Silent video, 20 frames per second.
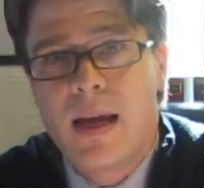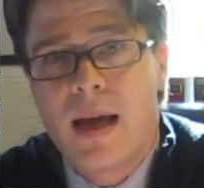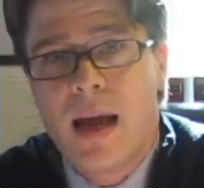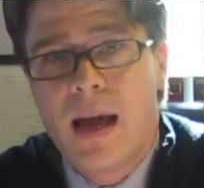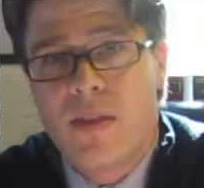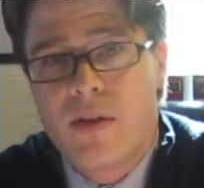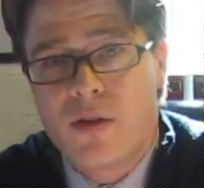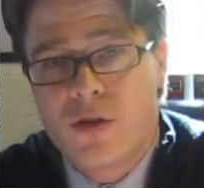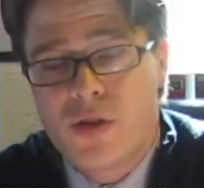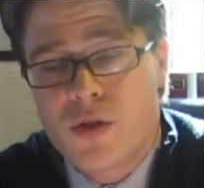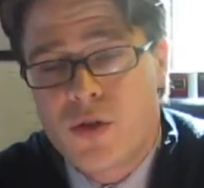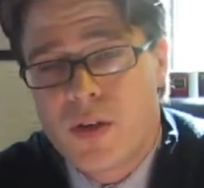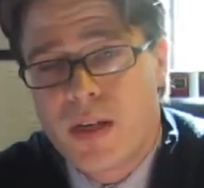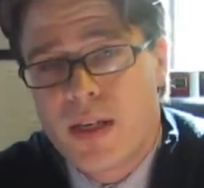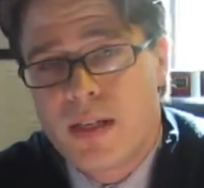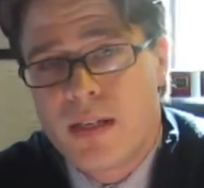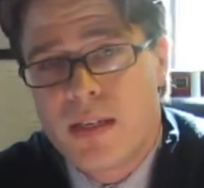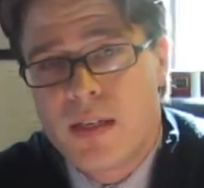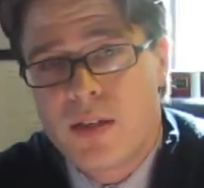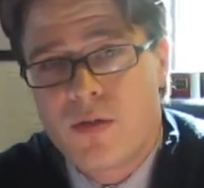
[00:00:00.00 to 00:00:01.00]
and they're
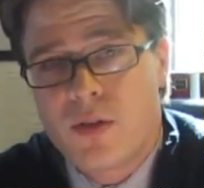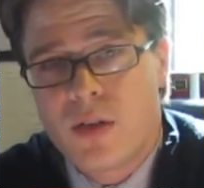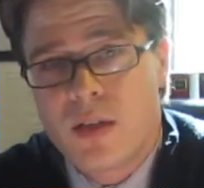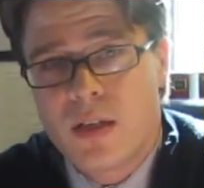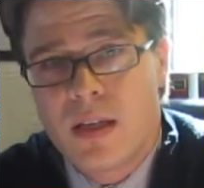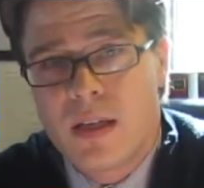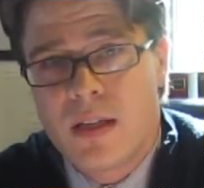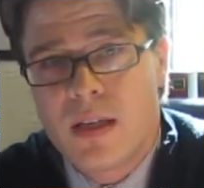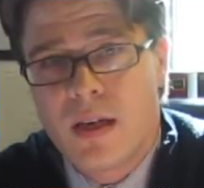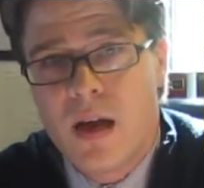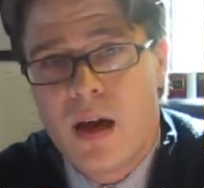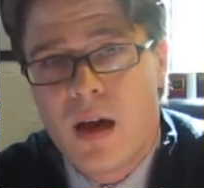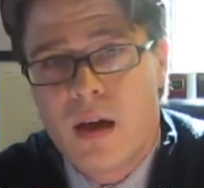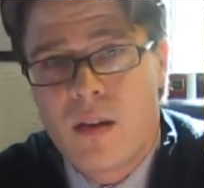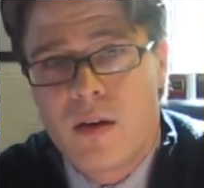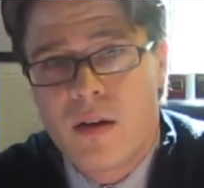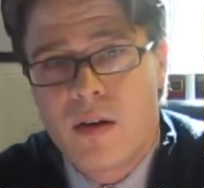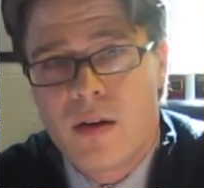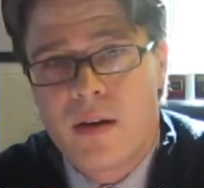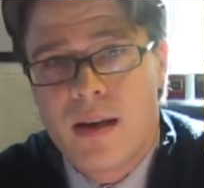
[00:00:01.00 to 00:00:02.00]
treated differently than
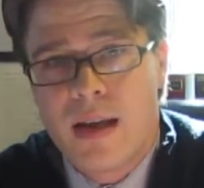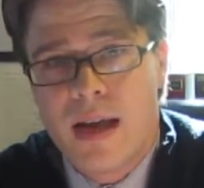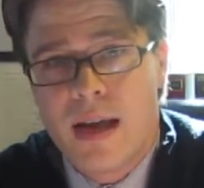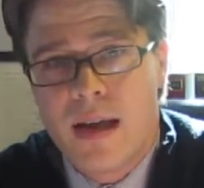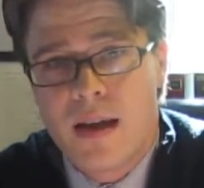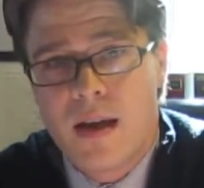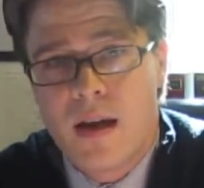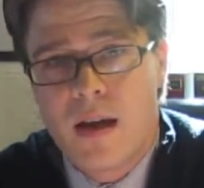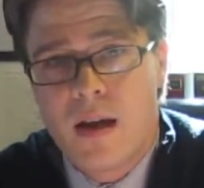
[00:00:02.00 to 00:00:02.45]
other debt,